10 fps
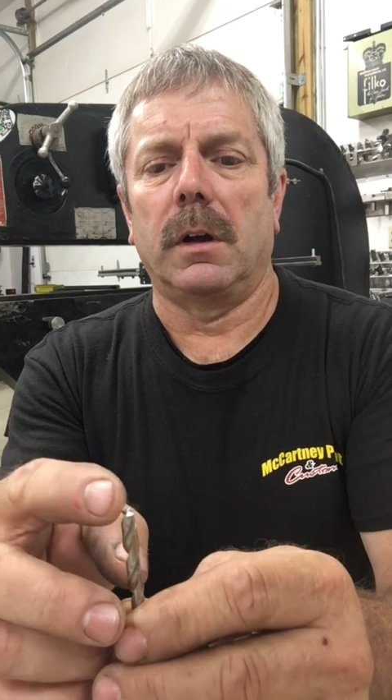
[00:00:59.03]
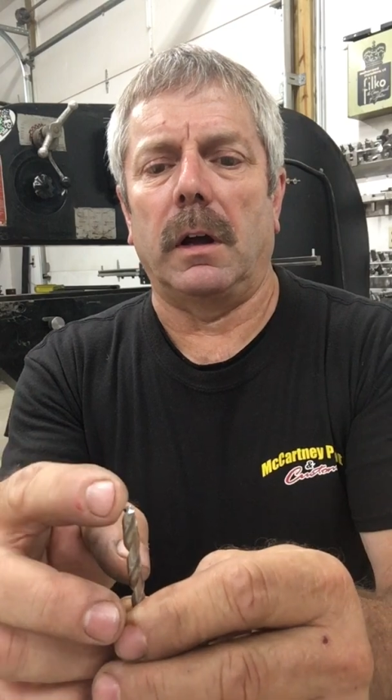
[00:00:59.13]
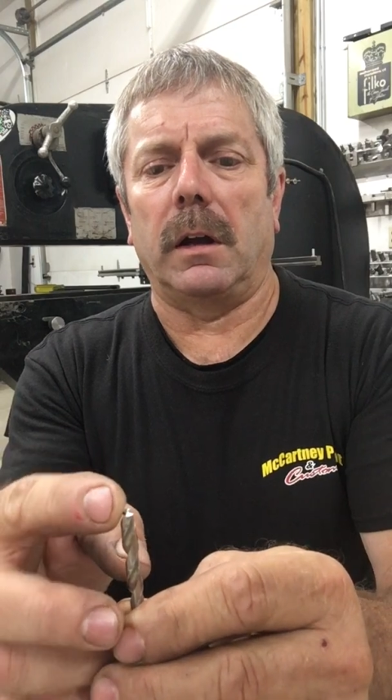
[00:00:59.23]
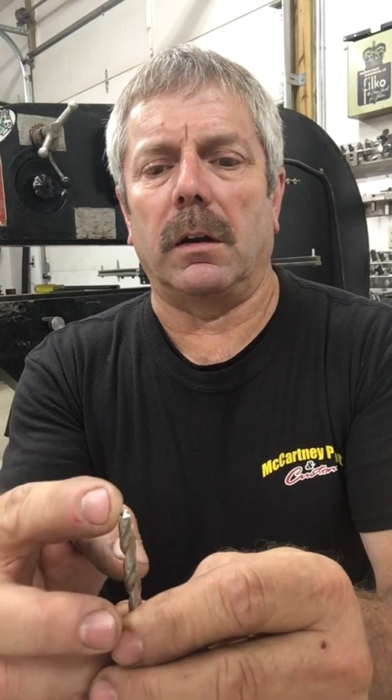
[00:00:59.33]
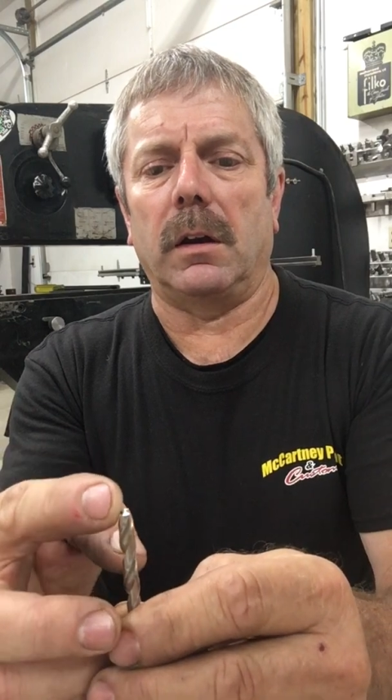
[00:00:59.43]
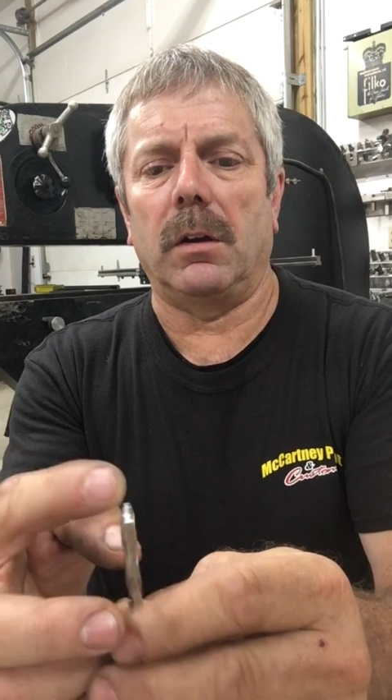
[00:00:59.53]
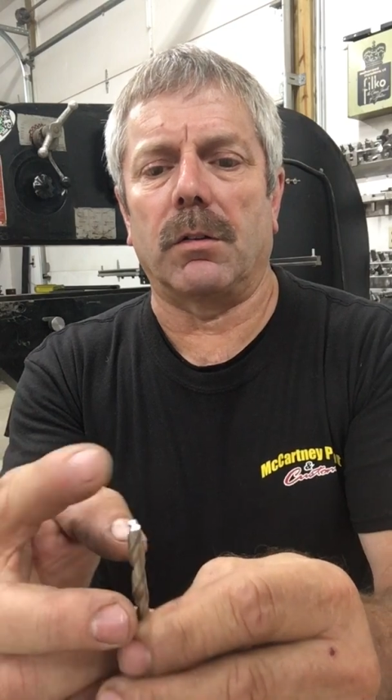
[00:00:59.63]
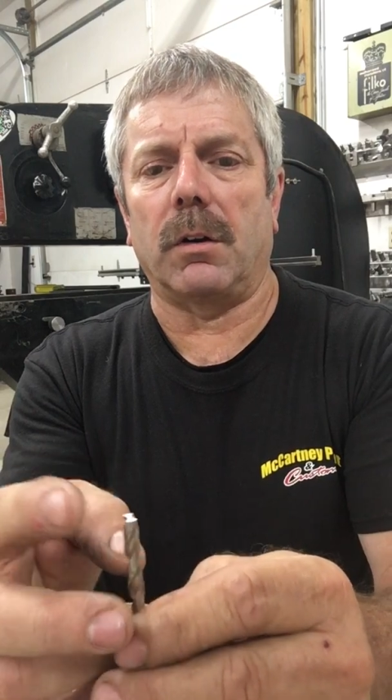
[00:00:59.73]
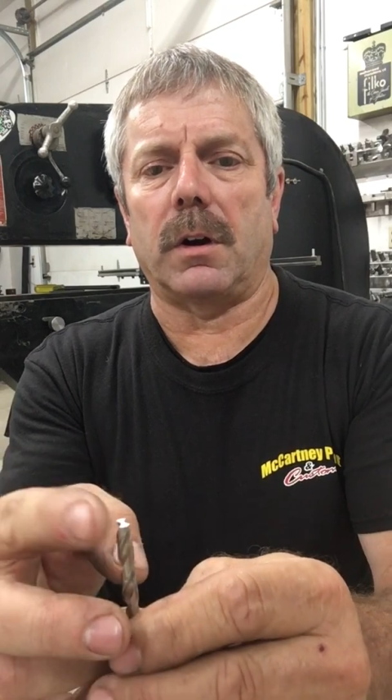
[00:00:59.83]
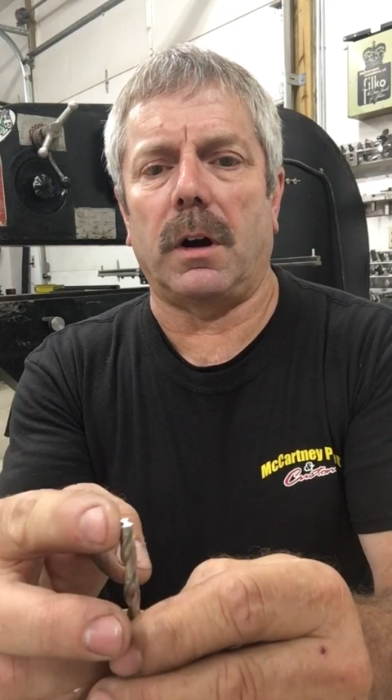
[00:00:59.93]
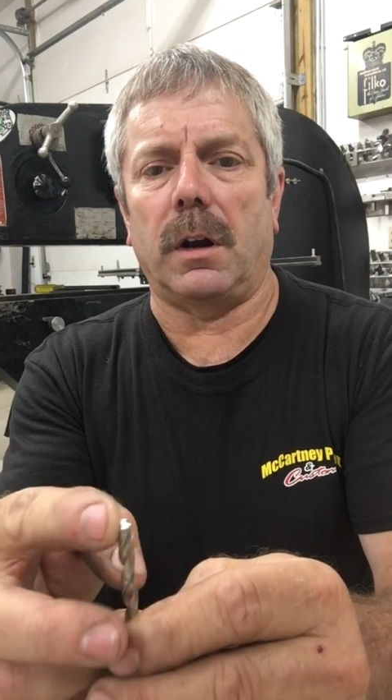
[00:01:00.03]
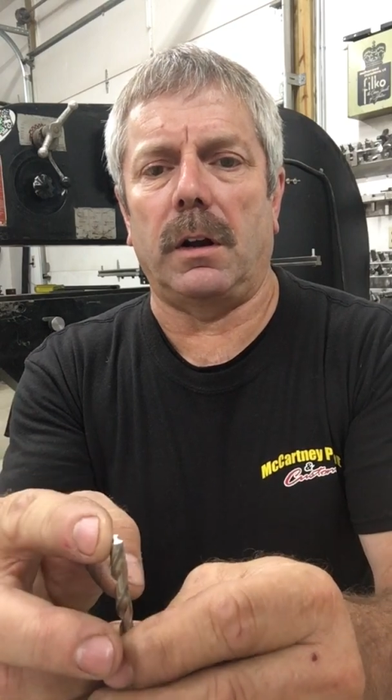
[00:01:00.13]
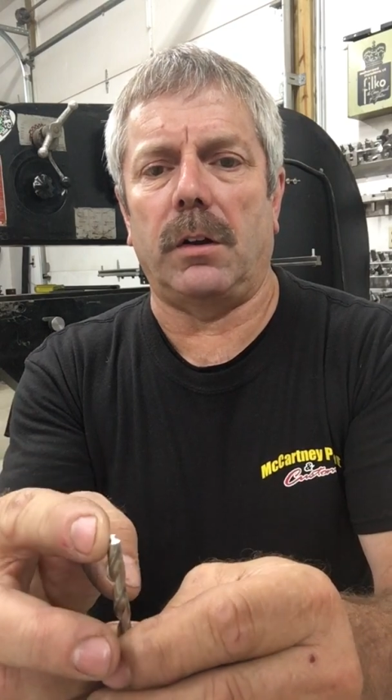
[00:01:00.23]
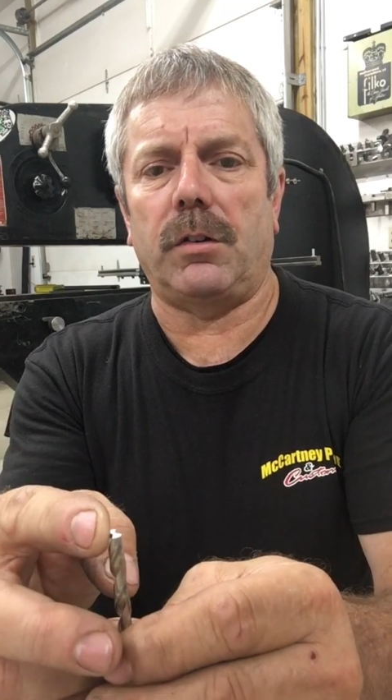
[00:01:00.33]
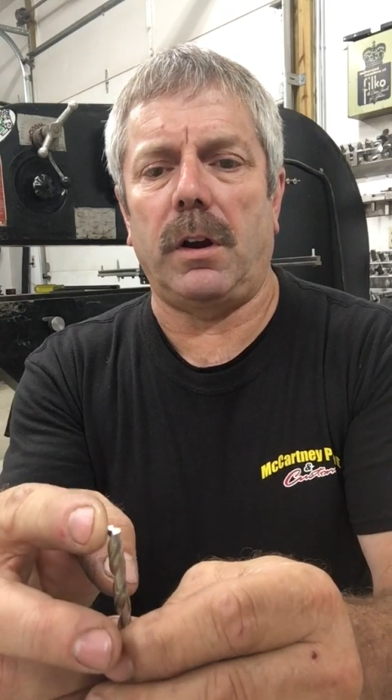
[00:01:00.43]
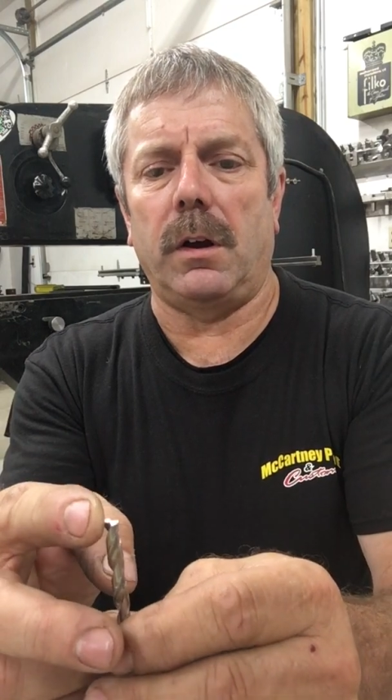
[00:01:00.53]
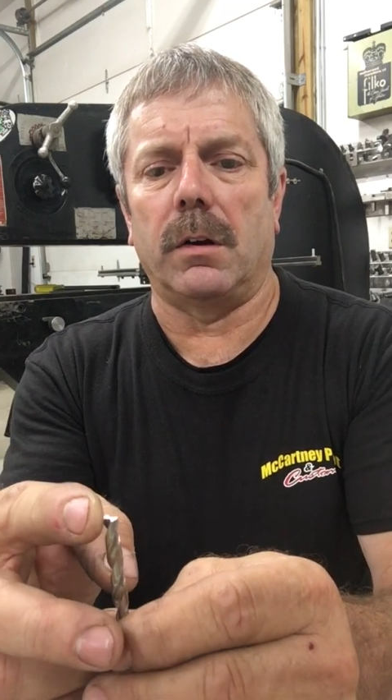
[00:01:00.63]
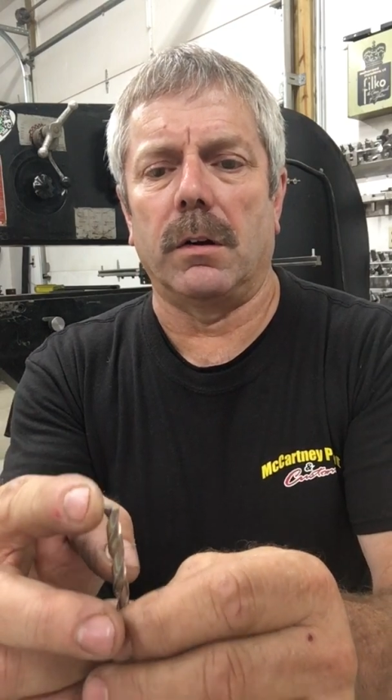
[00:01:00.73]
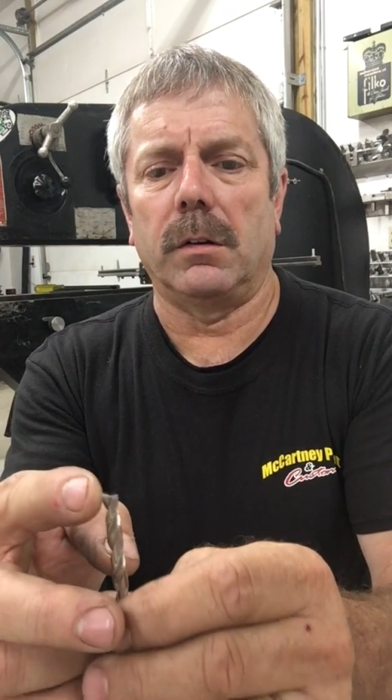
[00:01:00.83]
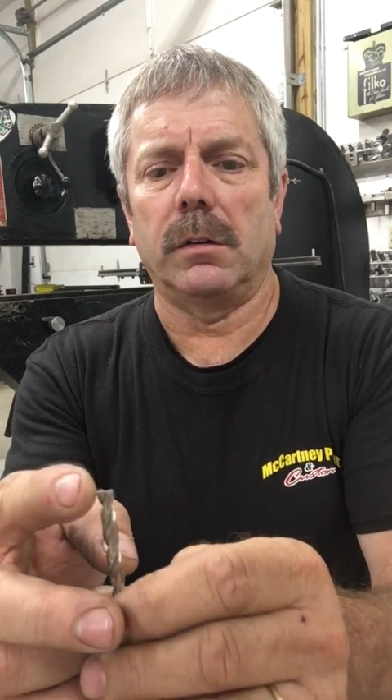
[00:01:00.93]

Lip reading: and here's our cutting edge here,